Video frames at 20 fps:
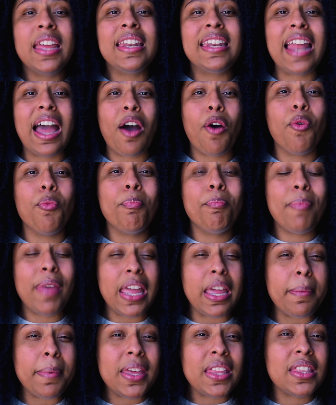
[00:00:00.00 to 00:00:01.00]
Now,
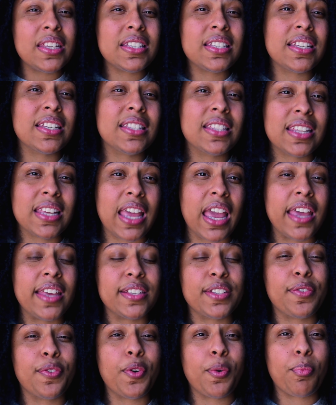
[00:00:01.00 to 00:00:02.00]
maybe this is the
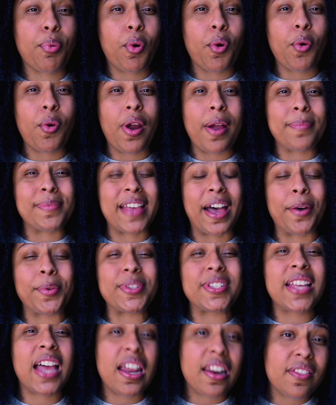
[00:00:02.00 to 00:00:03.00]
case for programs
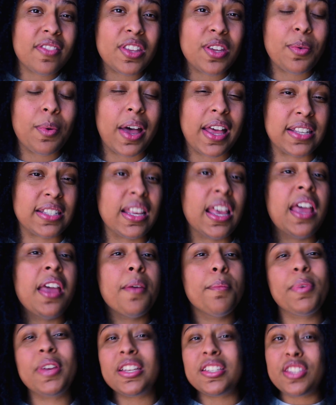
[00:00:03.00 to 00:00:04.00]
outside of the US
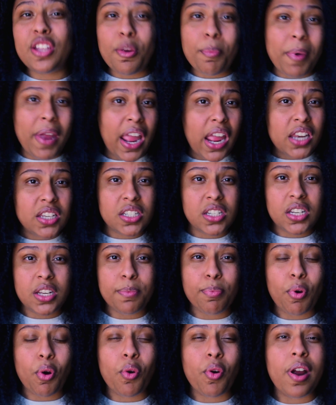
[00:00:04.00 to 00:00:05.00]
because their
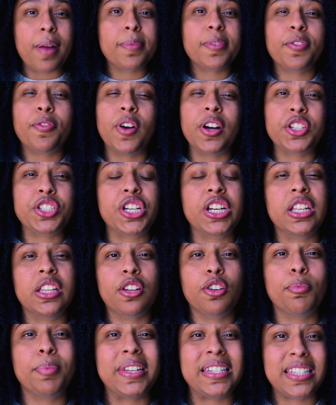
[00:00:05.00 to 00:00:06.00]
PhD programs function a
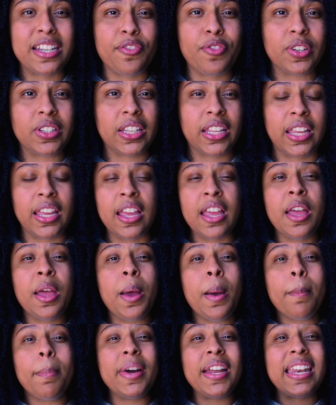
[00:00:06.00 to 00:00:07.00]
little bit differently.
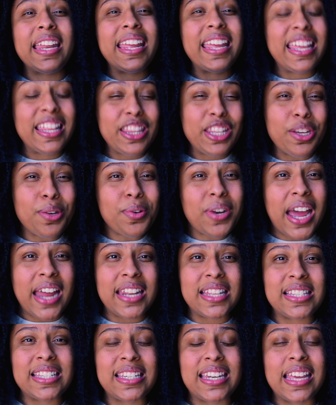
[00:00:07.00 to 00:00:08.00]
But in the
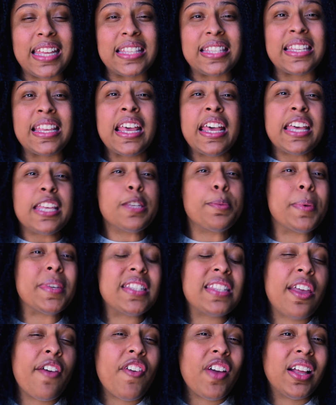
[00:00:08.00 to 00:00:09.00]
United States,
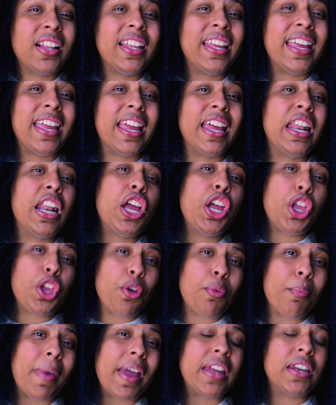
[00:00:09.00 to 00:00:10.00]
specifically in a
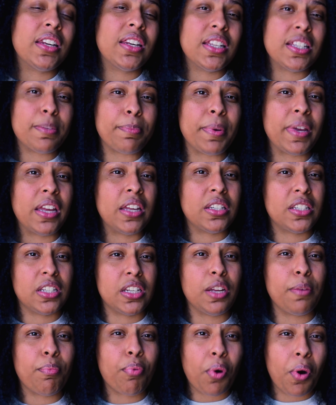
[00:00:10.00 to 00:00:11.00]
humanities
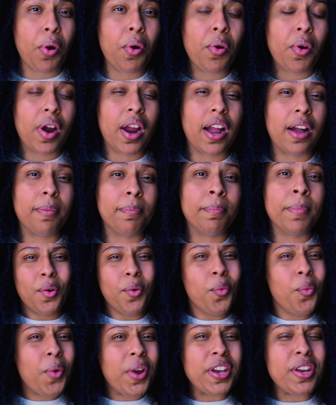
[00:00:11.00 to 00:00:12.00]
PhD program,
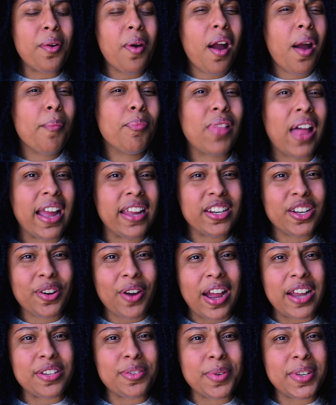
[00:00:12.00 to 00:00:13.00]
when you are applying to
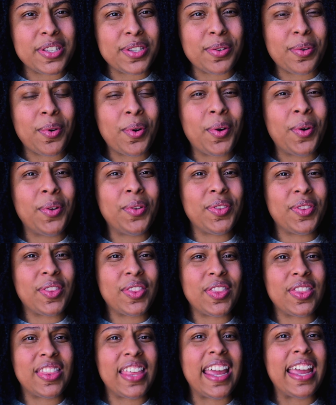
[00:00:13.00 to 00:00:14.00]
graduate school,
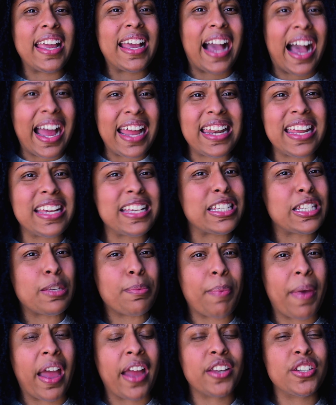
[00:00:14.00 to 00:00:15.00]
they kind of
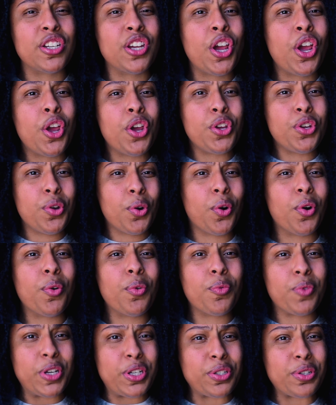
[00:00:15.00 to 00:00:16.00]
expect
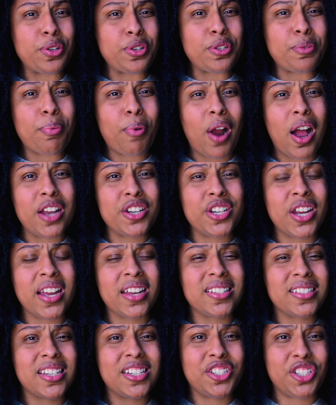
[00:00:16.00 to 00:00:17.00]
your research
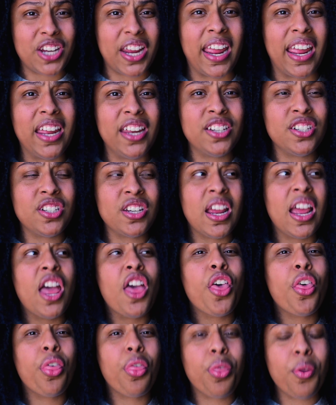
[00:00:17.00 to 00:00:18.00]
project to change
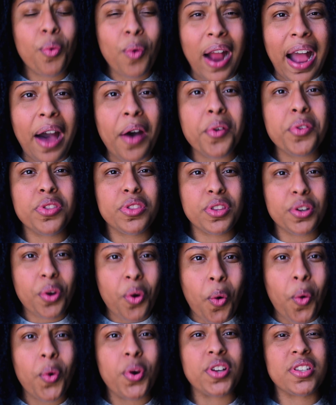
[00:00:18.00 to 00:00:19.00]
throughout the
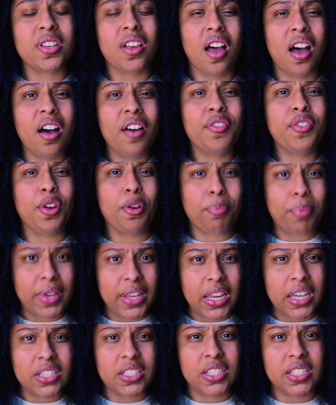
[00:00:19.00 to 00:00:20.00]
course of your
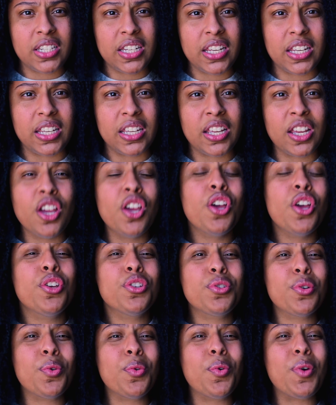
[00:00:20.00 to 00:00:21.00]
PhD.
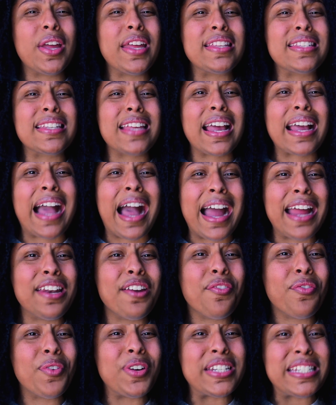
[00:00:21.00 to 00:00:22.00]
So it's kind
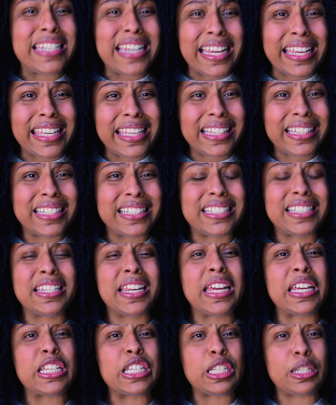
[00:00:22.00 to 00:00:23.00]
of ridiculous
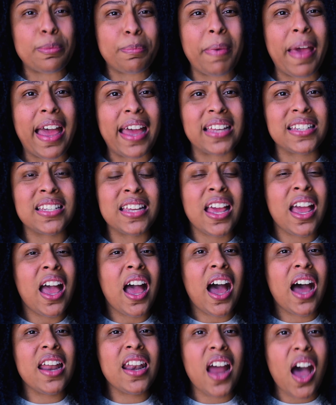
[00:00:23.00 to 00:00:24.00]
to expect
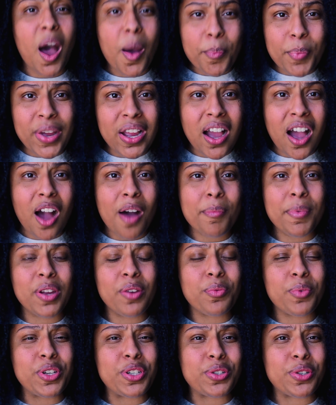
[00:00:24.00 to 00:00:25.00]
an
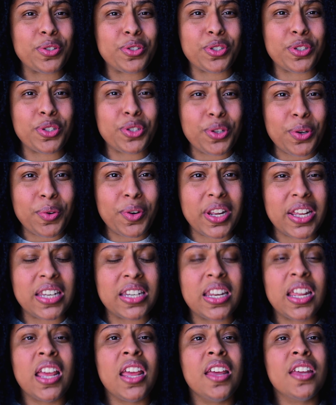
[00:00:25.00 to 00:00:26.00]
up-and-coming research
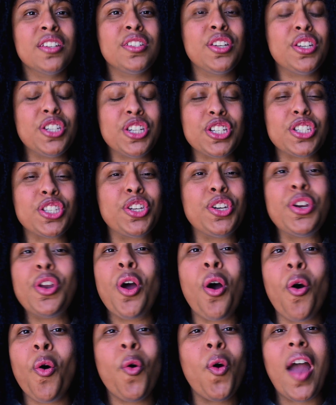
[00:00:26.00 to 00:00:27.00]
student to just
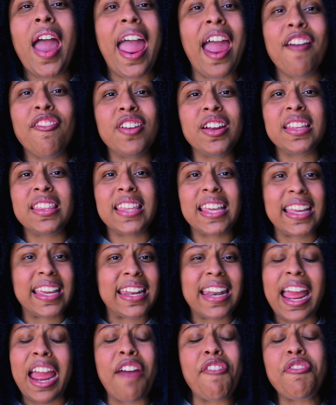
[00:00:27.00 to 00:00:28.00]
know everything
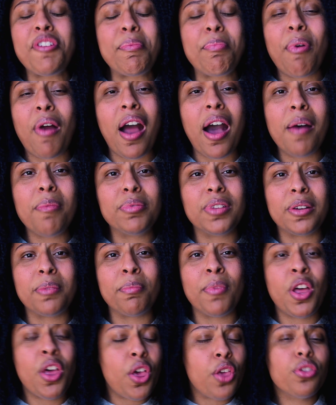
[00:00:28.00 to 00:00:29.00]
and every
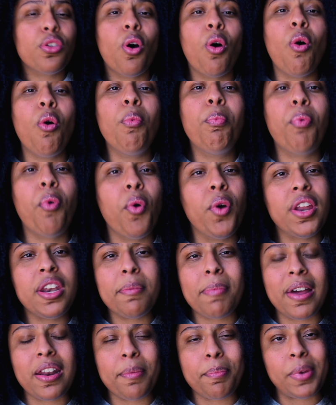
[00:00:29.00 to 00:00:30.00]
problem. The whole point
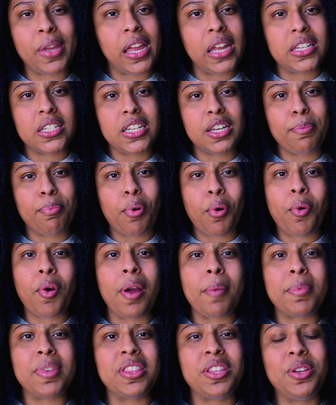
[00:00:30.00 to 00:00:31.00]
about a PhD
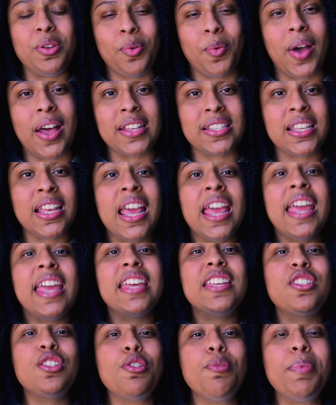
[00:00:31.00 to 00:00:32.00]
program in the US
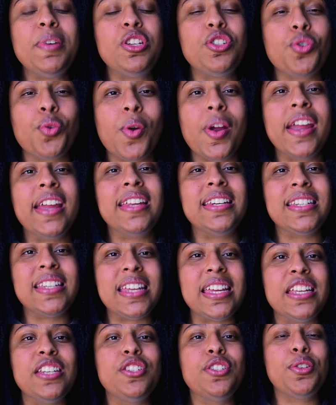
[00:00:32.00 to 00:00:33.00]
is to be trained
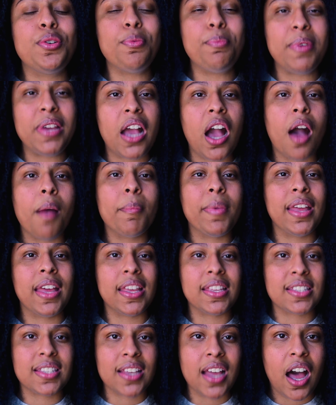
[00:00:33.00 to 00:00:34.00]
into becoming
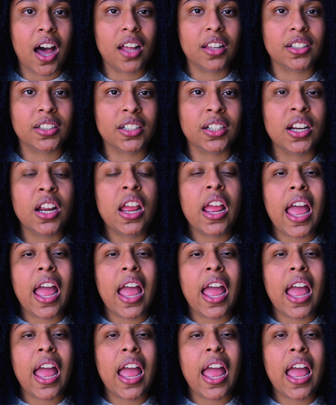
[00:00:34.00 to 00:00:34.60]
a scholar.